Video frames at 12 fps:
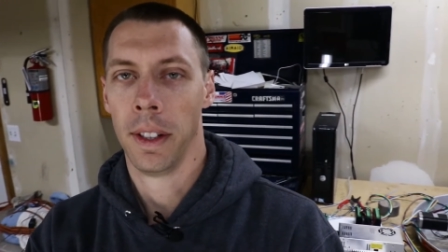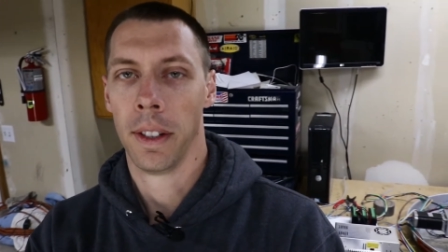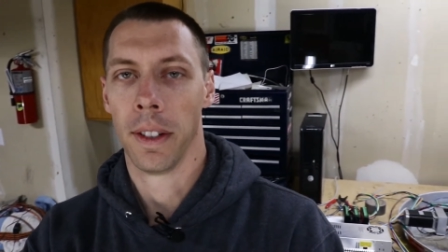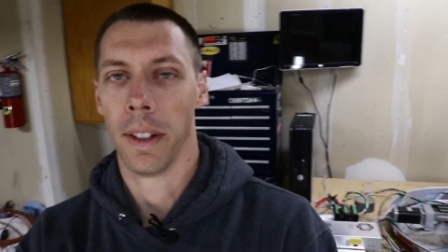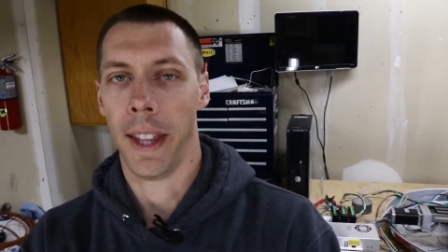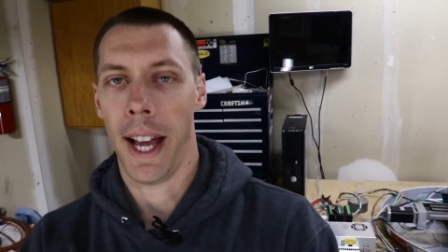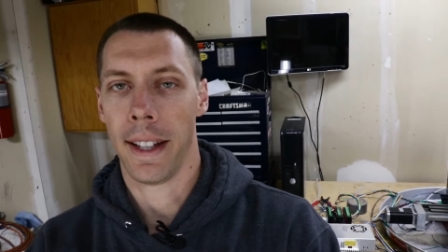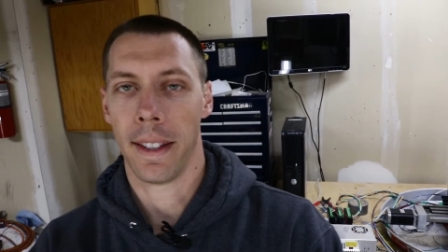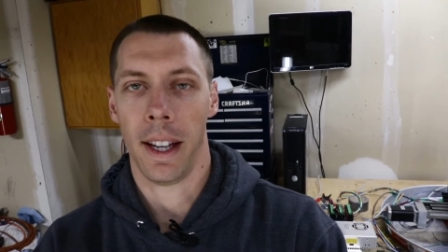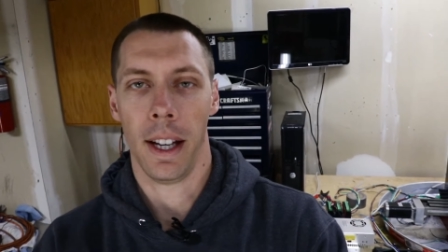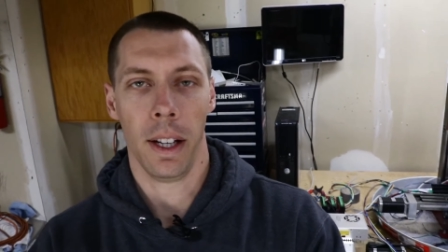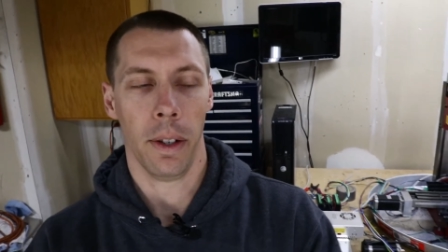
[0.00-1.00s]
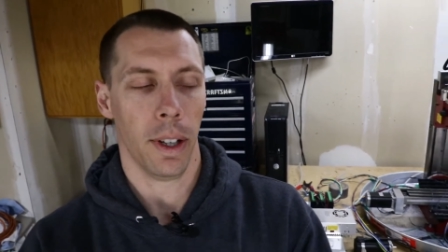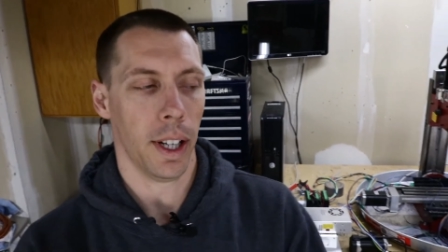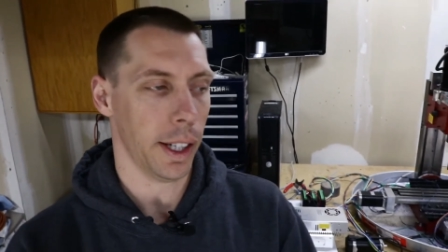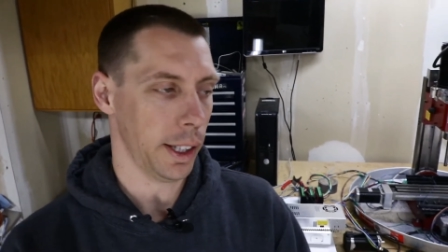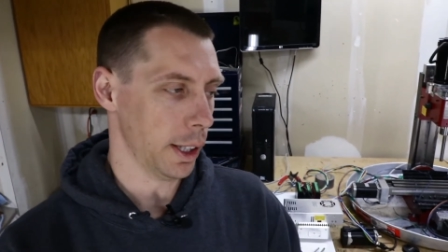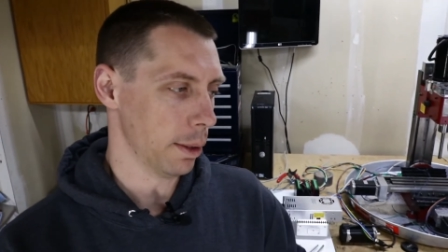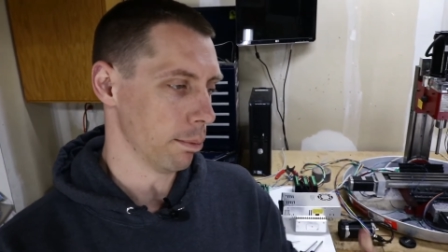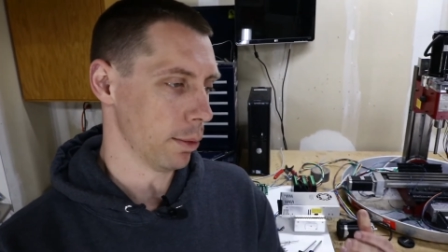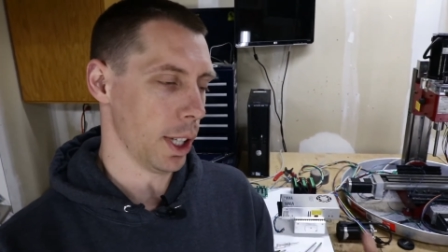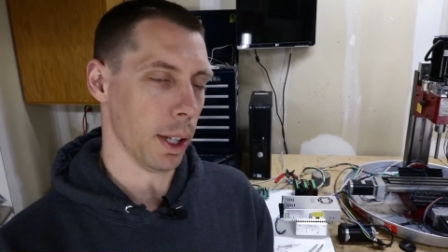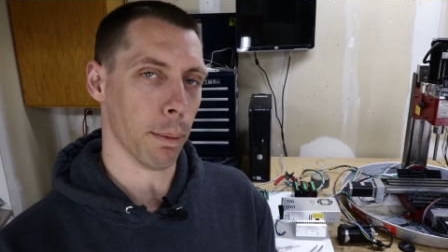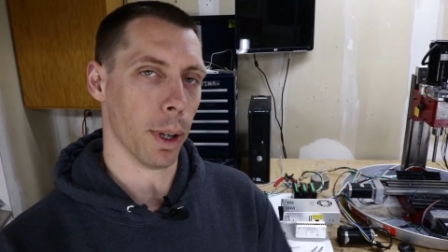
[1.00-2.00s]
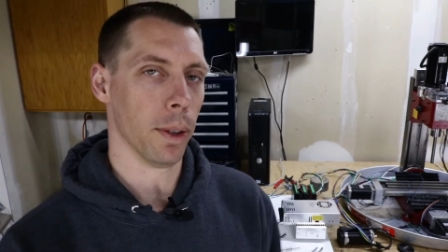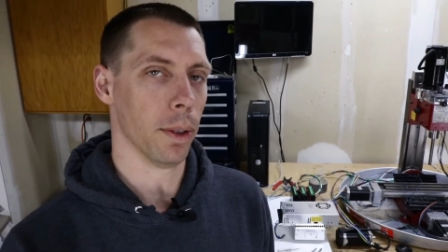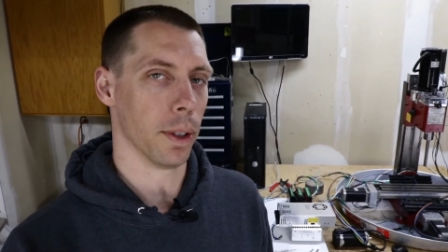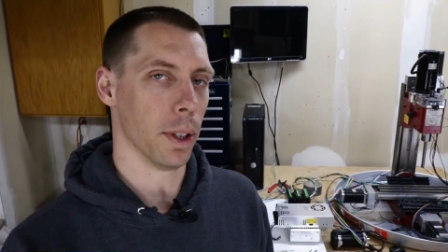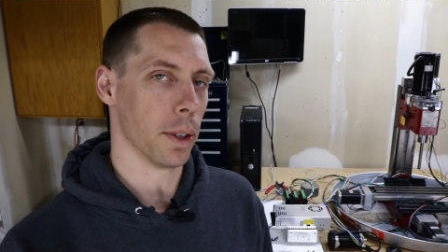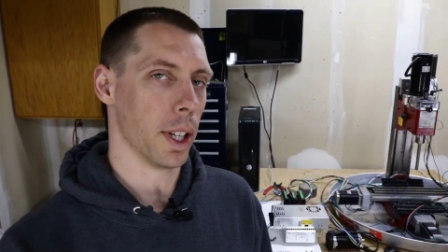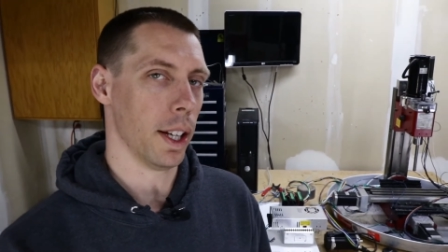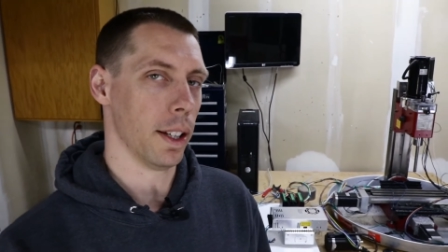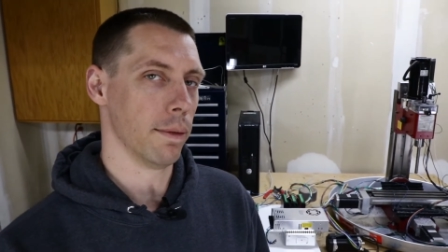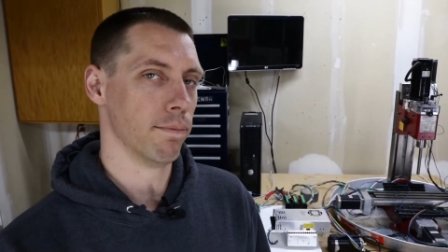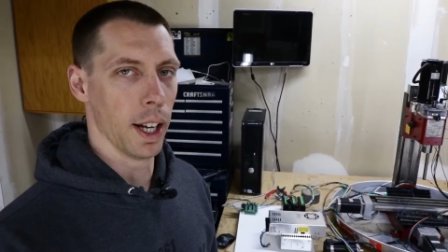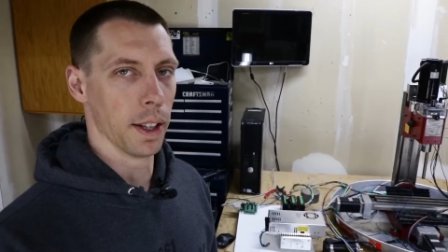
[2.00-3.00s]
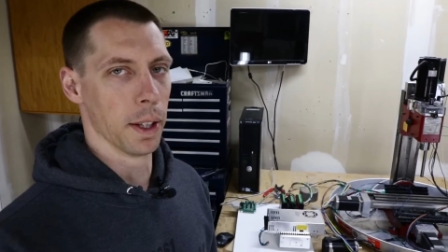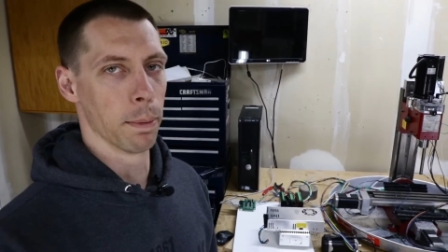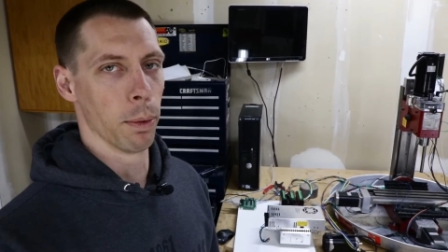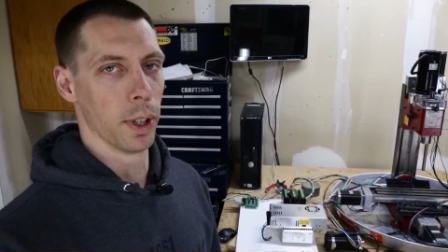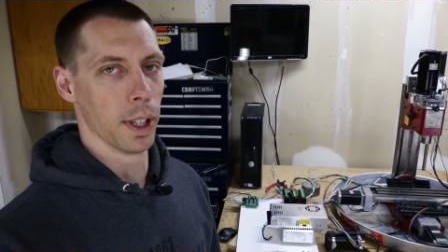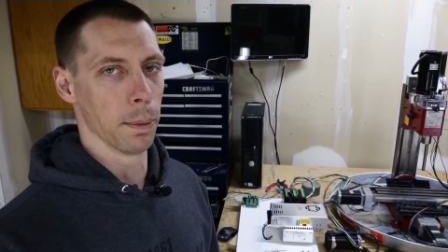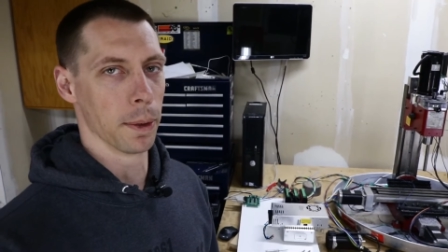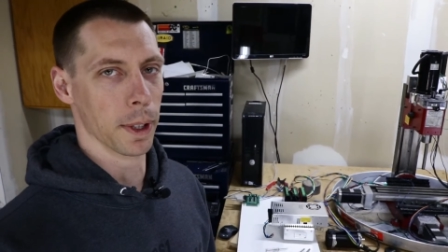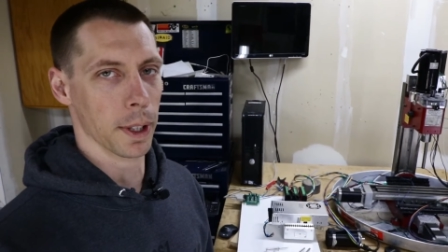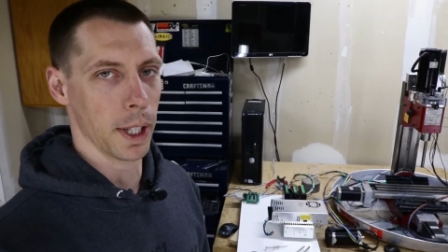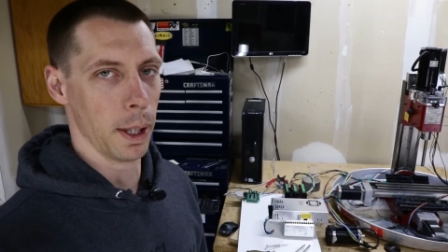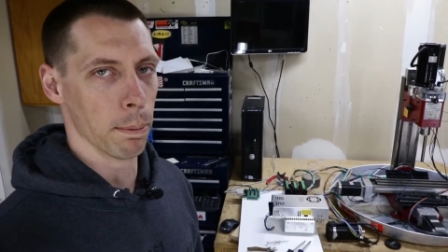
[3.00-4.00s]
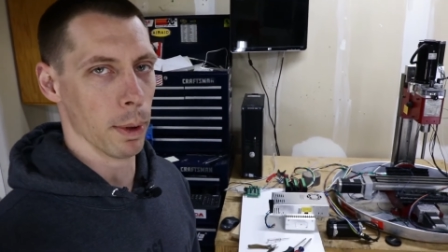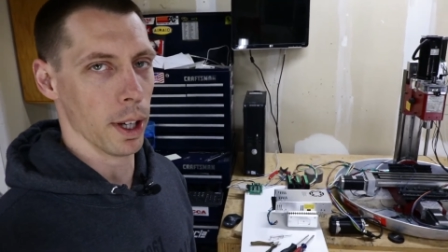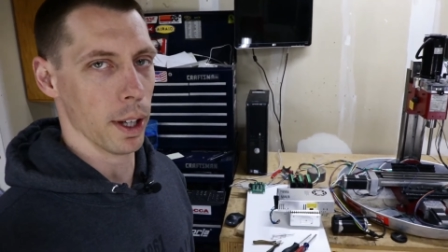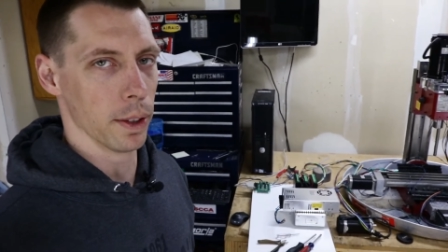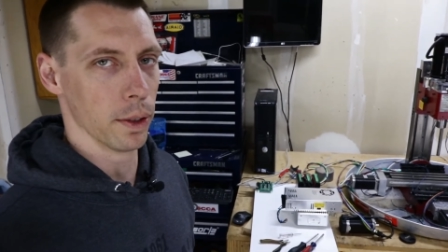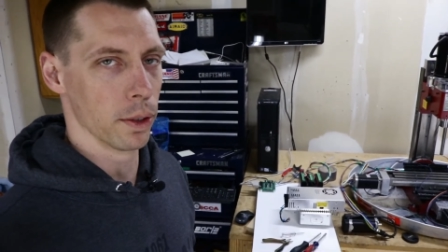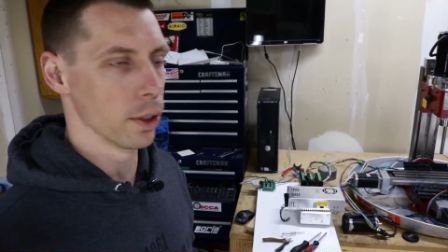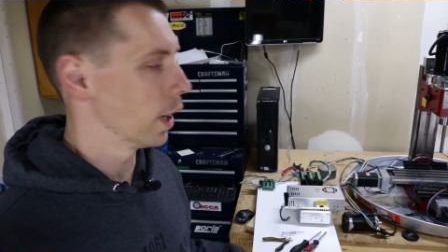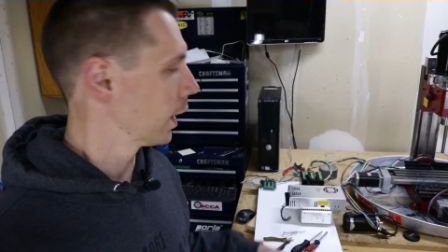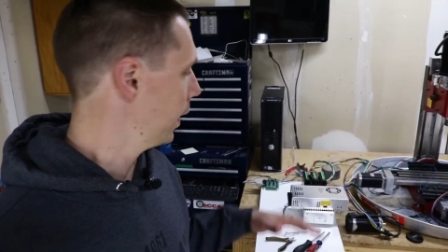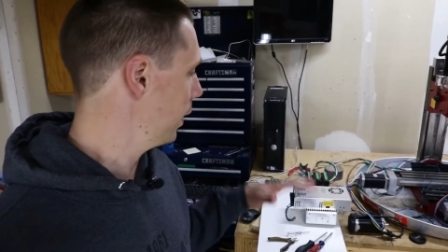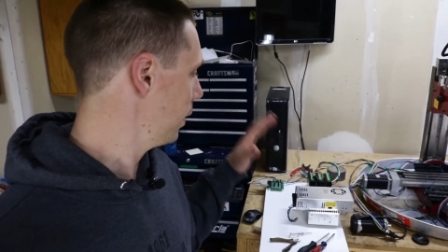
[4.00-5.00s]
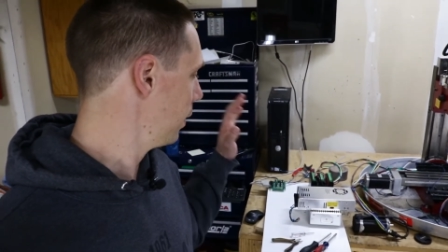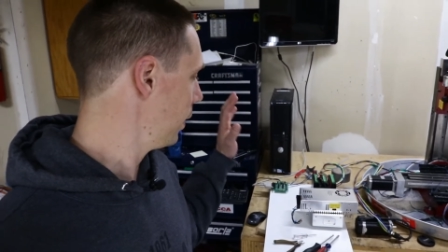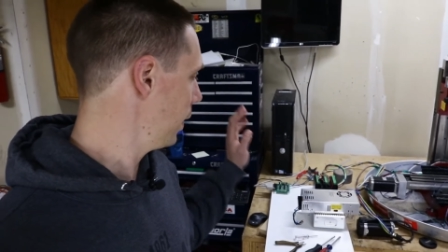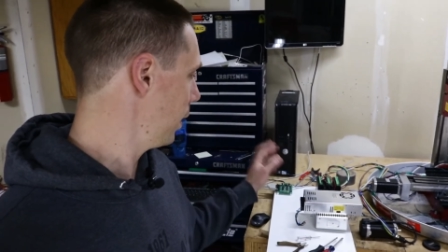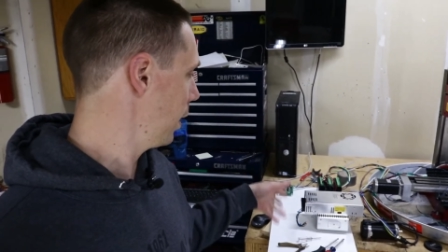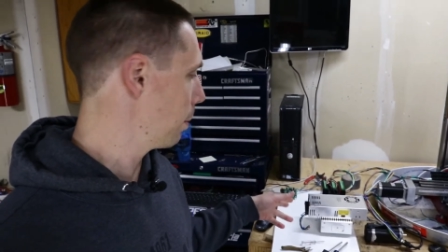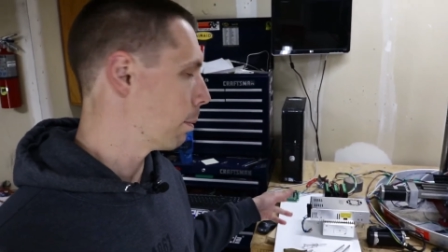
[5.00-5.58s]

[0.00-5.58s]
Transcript: So that's how I am getting my holes located. At this point, I'm just gonna keep on trucking, get the other